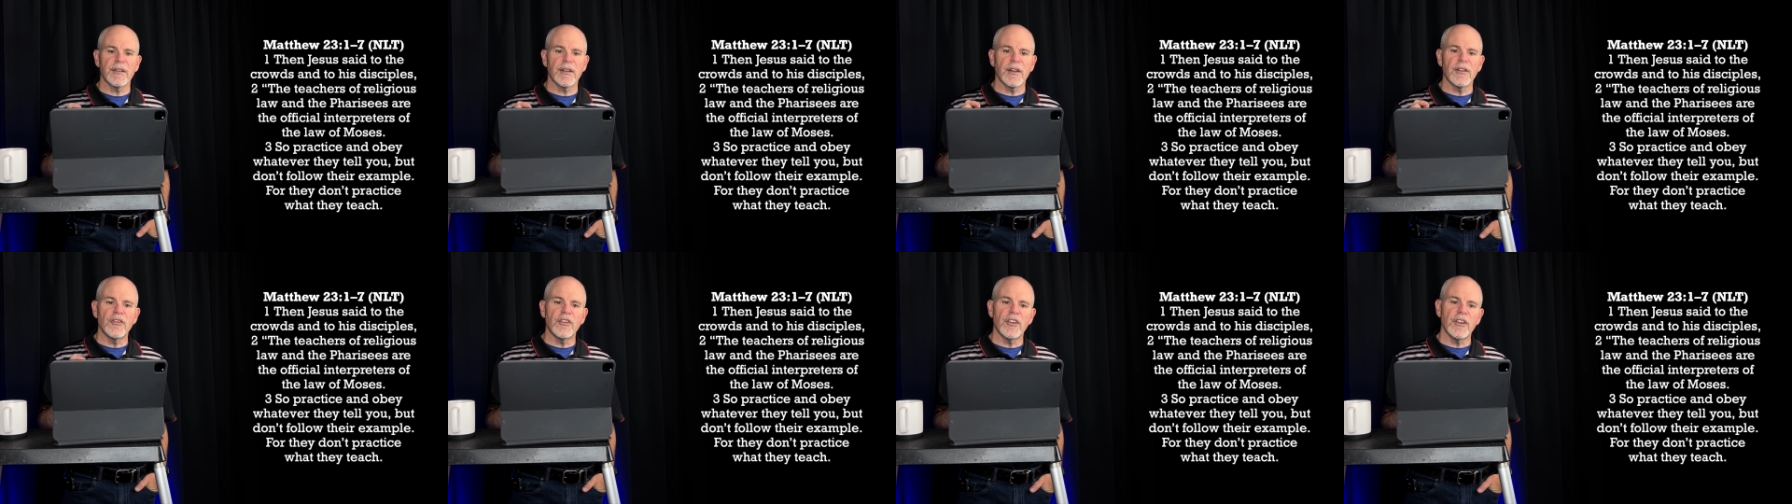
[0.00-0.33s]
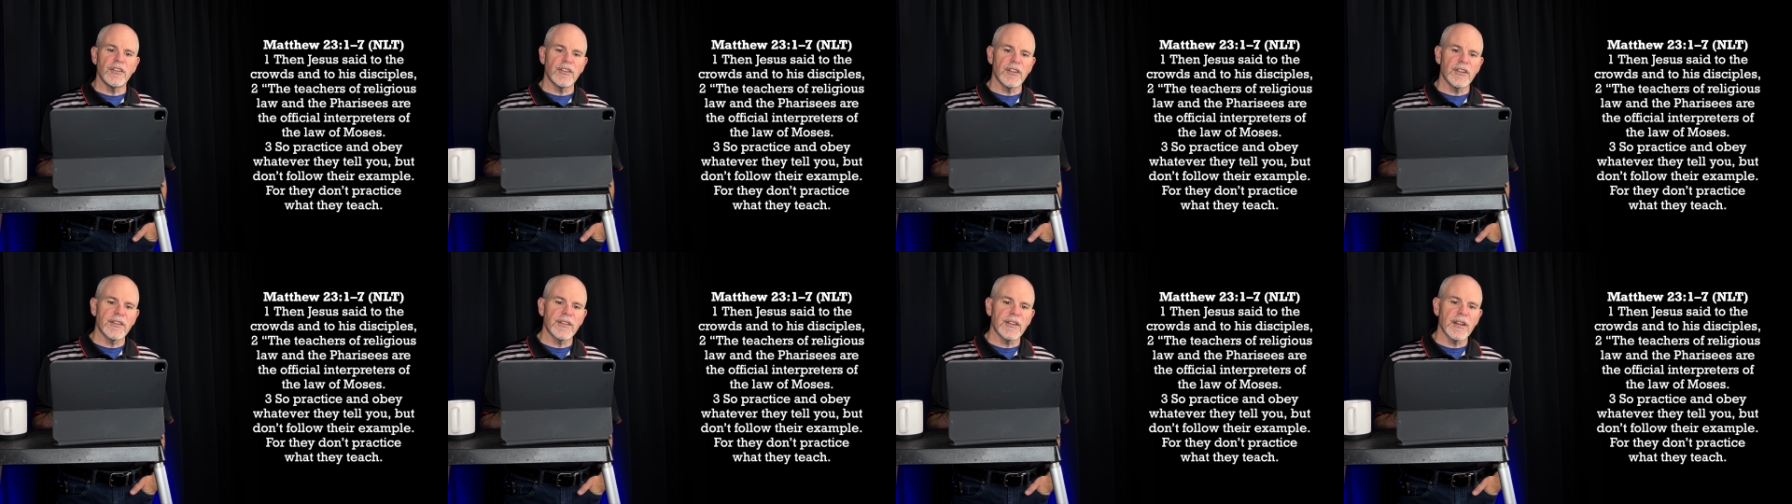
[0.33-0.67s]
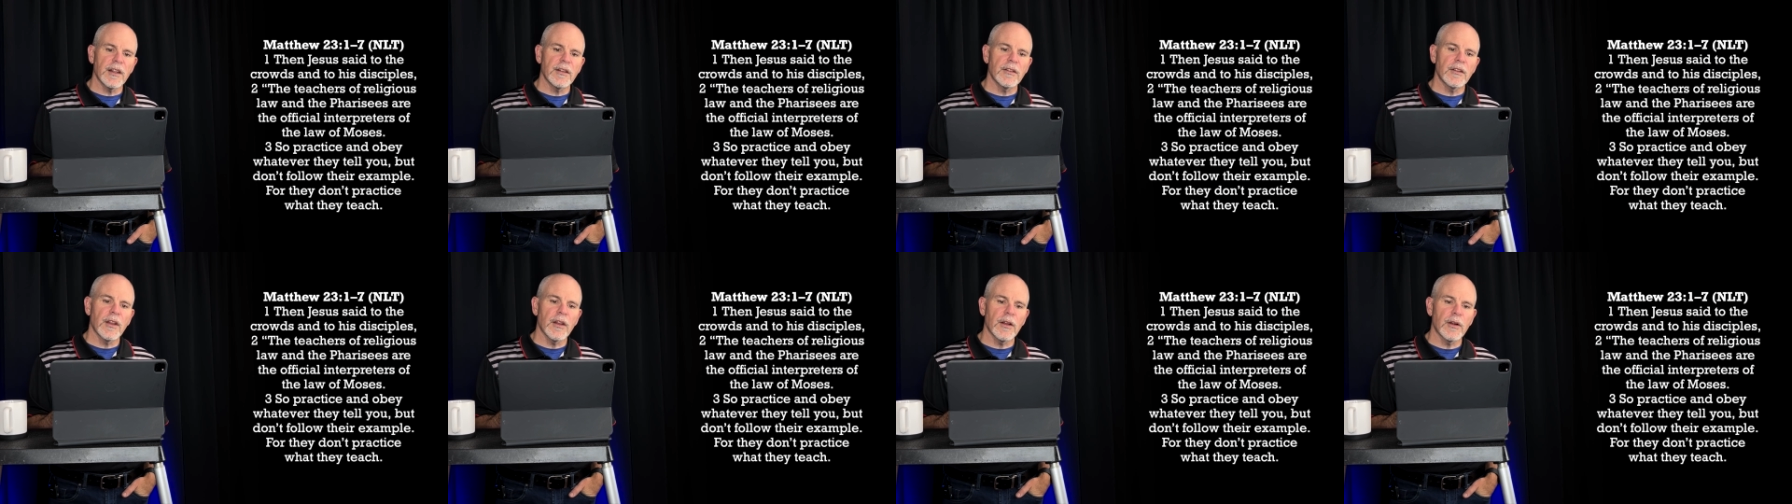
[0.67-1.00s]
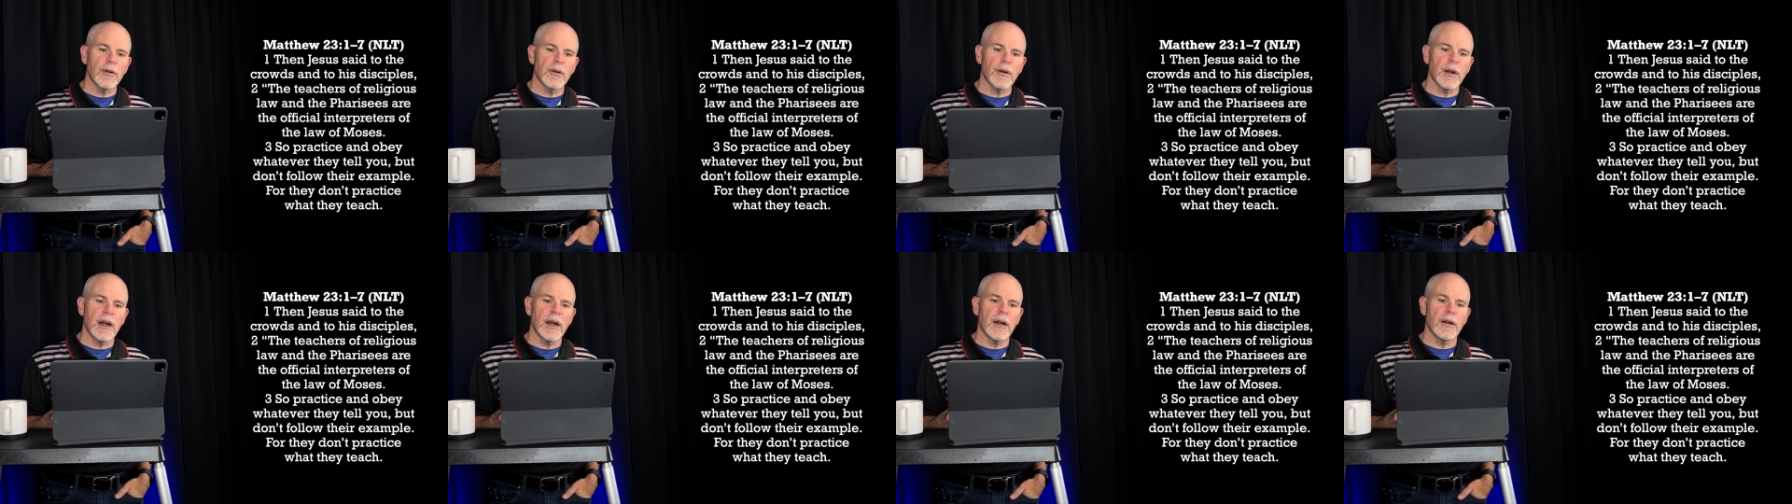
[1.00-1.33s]
Then Jesus said to the
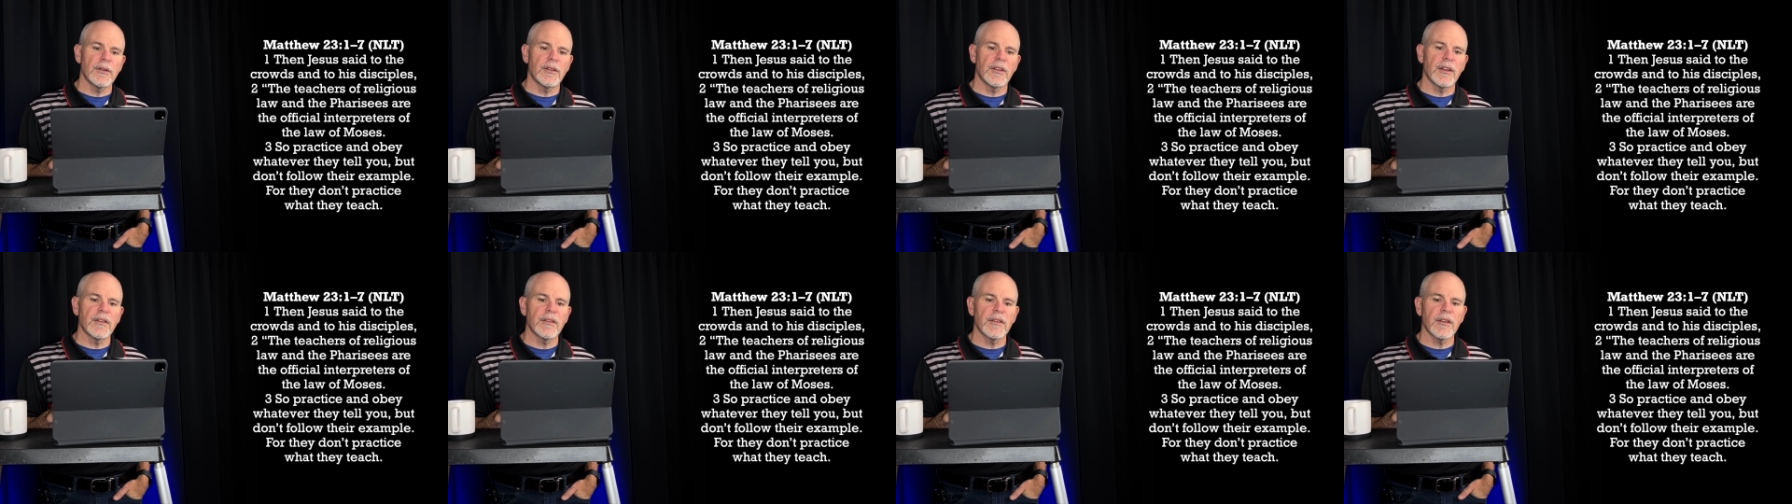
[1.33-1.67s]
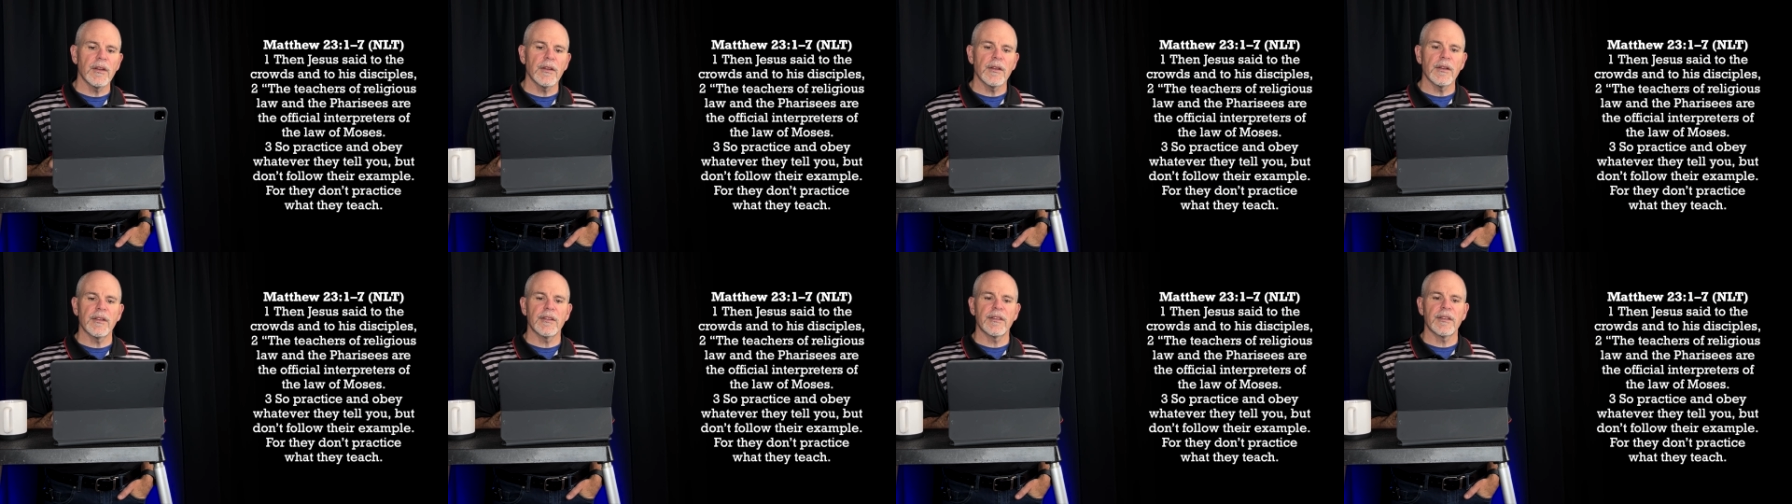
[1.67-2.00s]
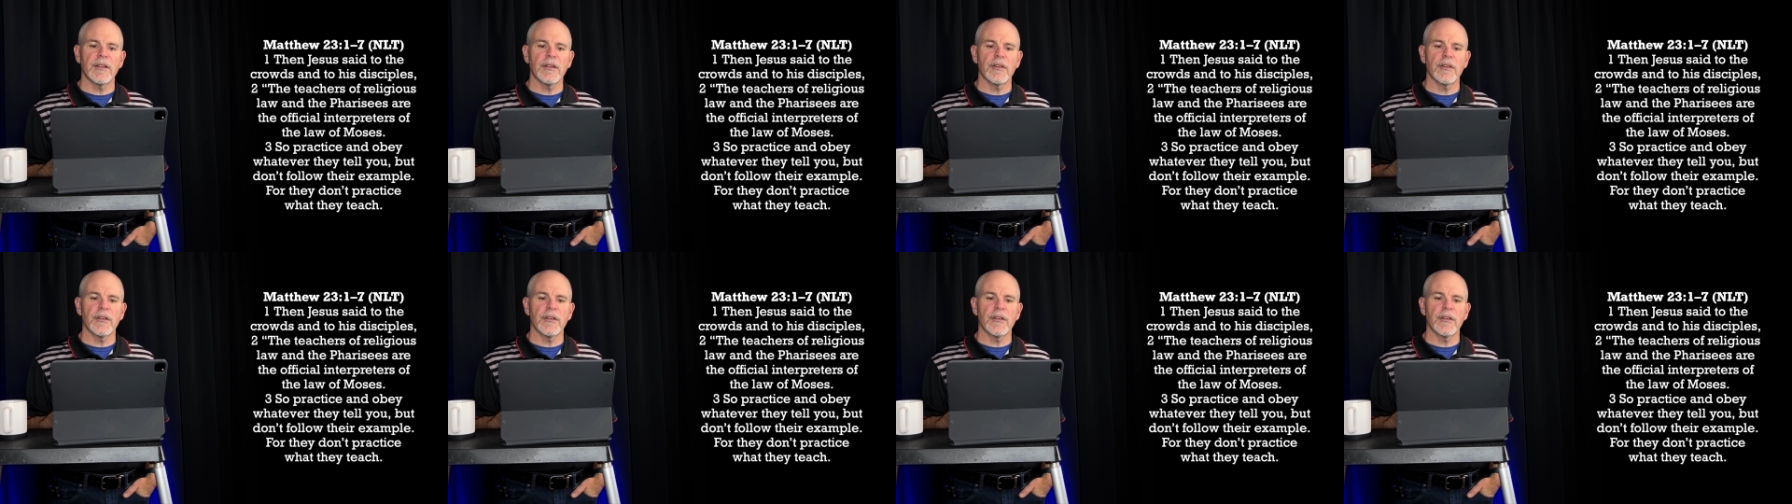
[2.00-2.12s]
crowds and to,